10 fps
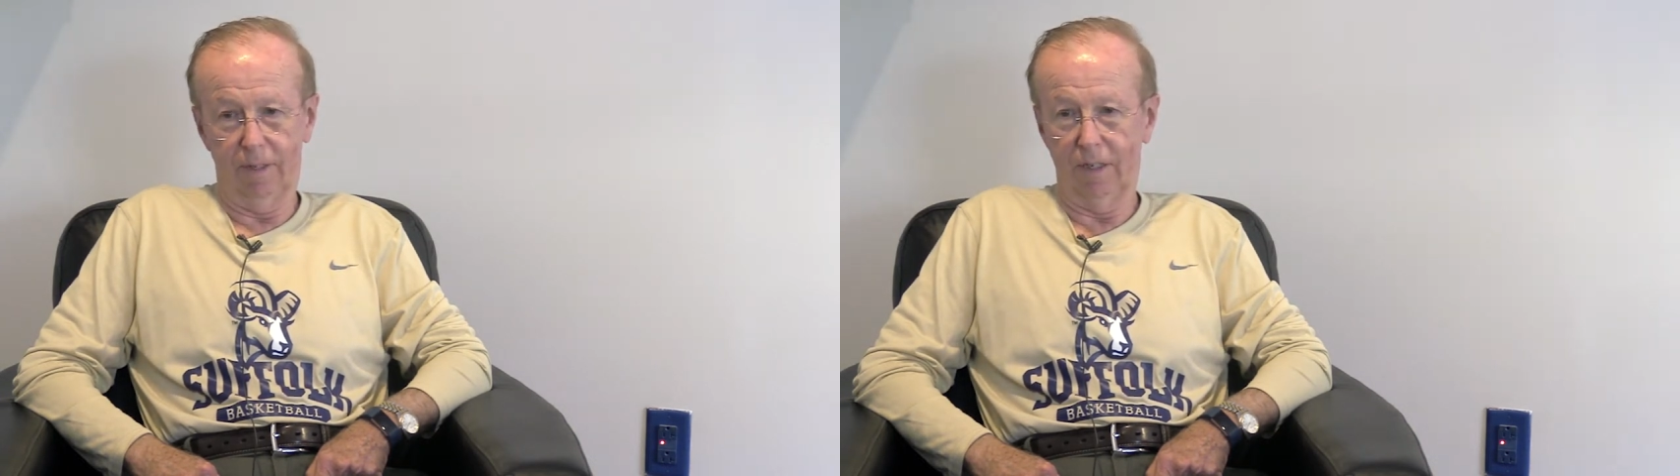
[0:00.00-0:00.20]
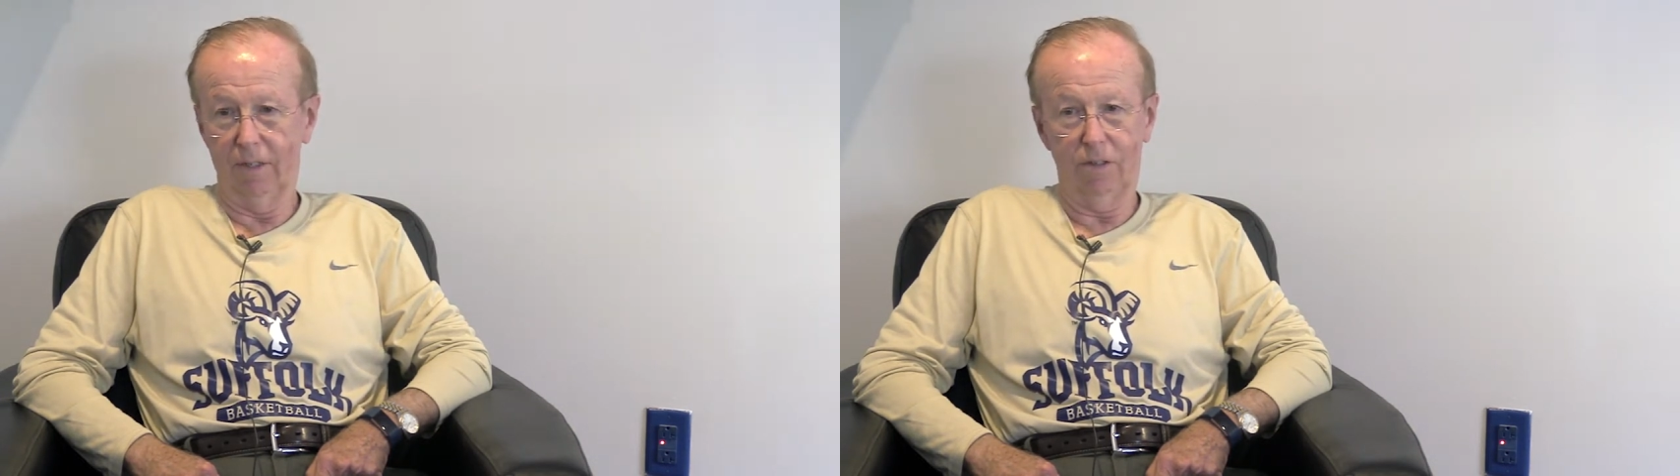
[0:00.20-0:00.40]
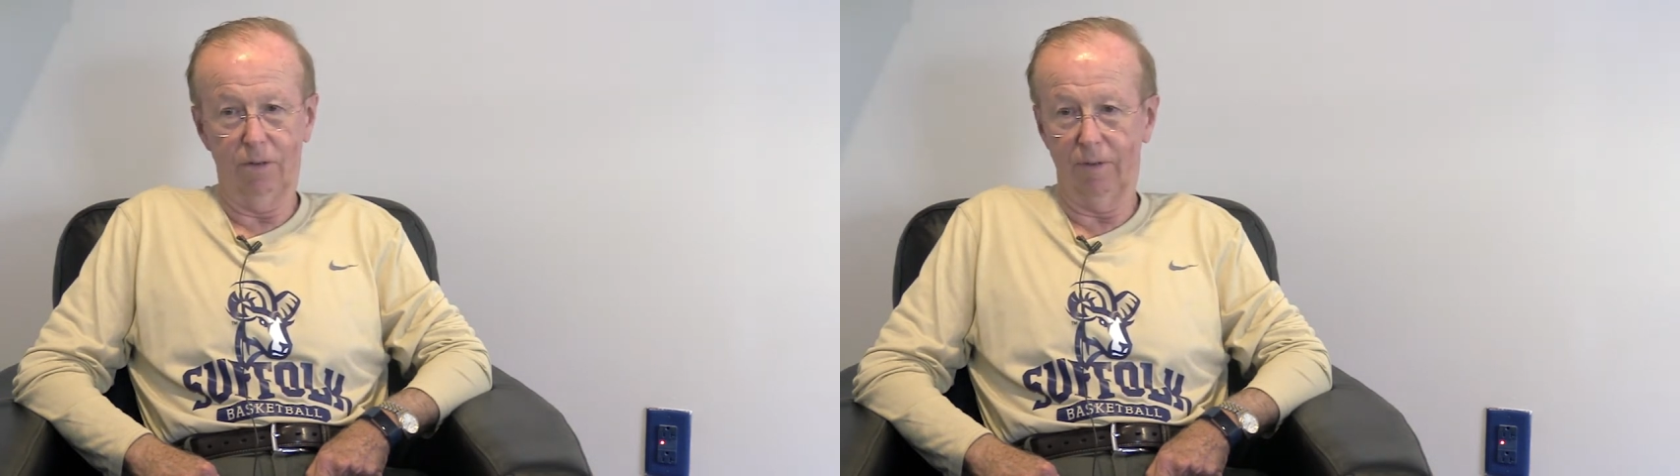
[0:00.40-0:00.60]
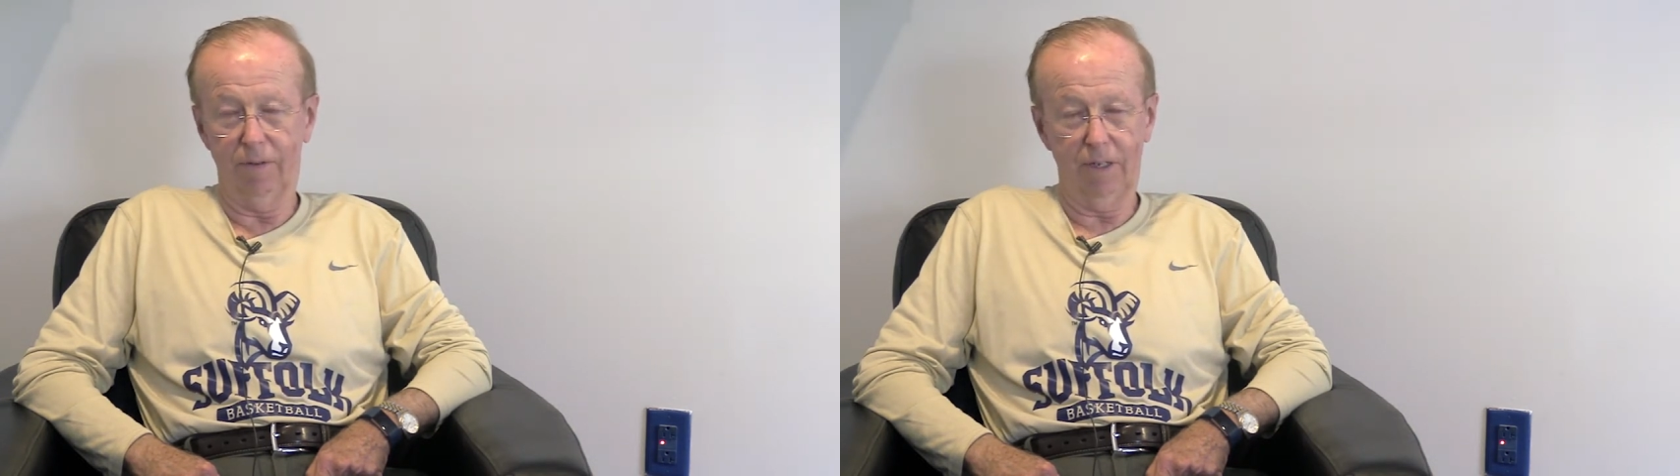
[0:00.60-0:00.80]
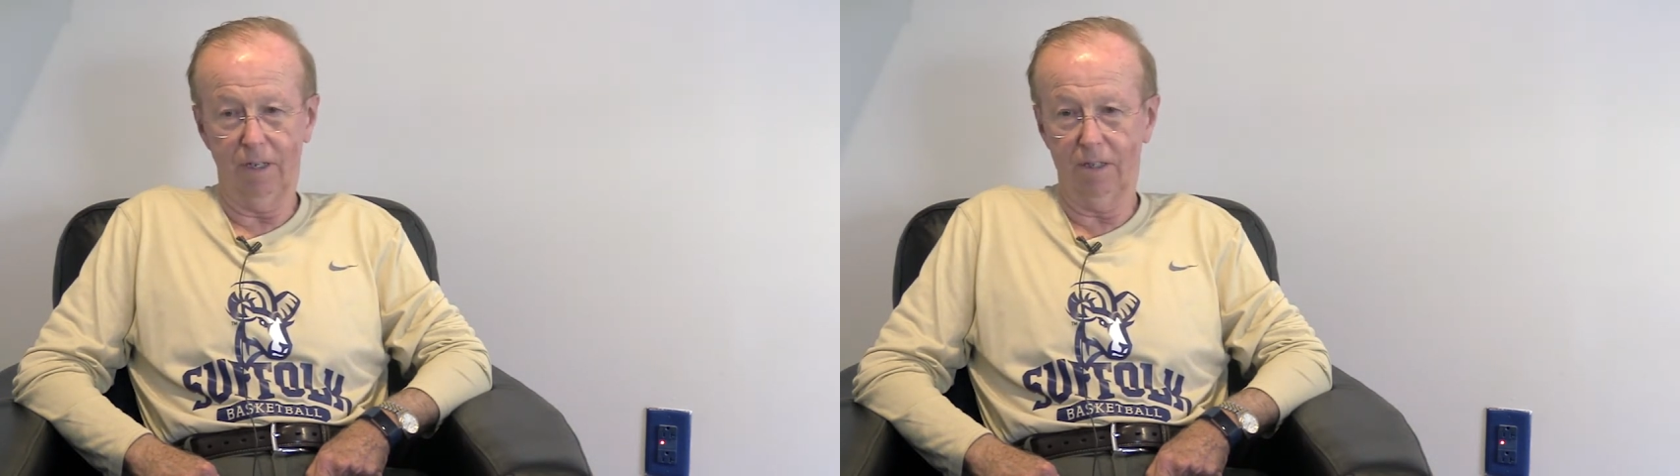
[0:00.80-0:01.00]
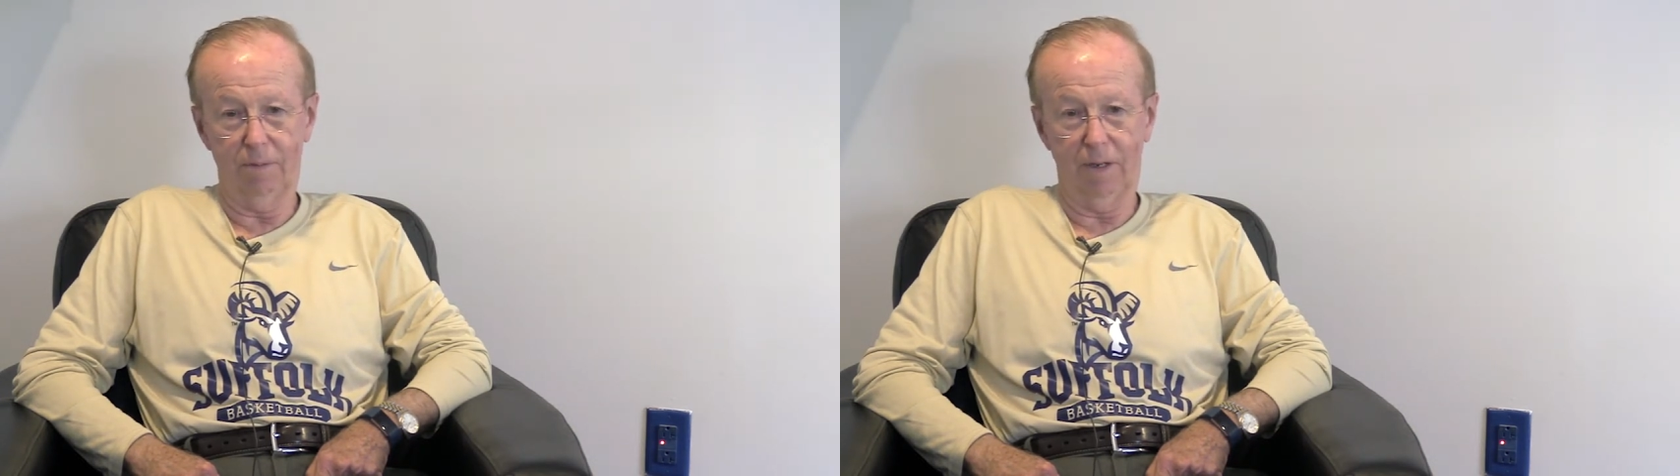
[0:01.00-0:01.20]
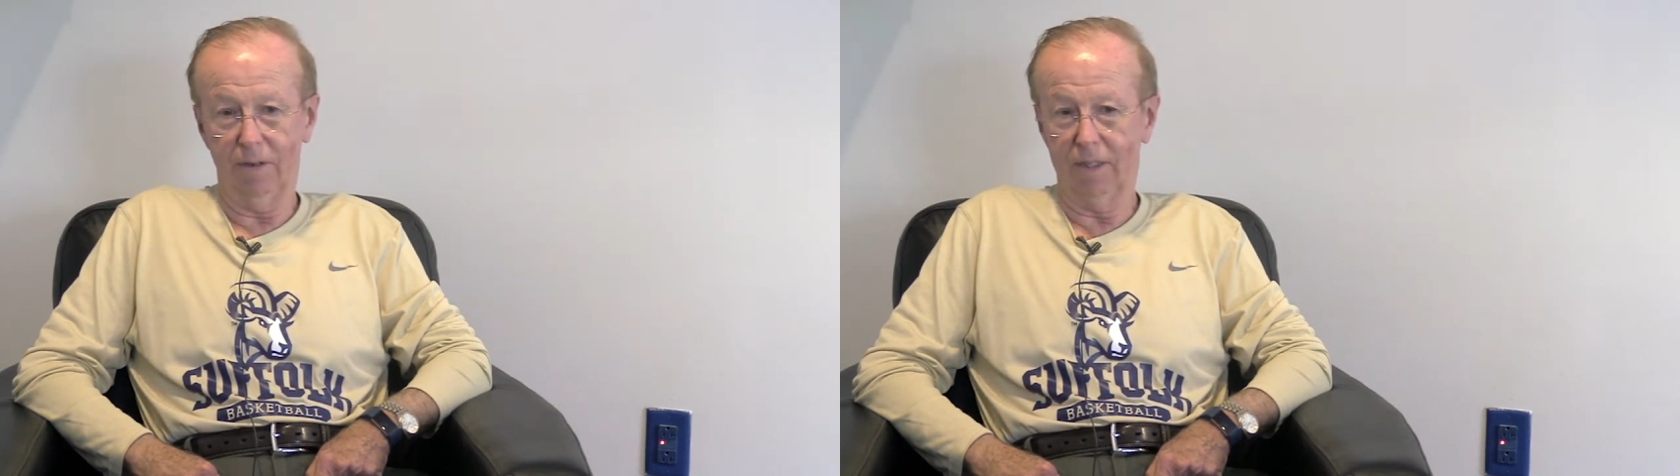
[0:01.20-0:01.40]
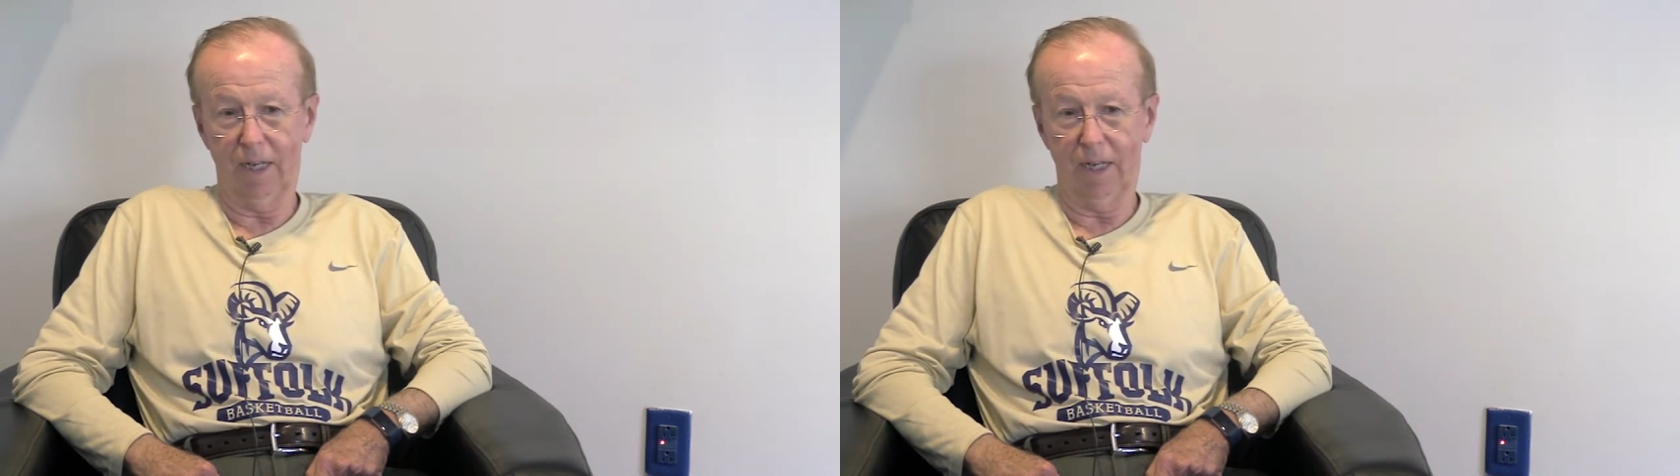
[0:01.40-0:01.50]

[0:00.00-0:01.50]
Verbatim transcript: a terrific experience.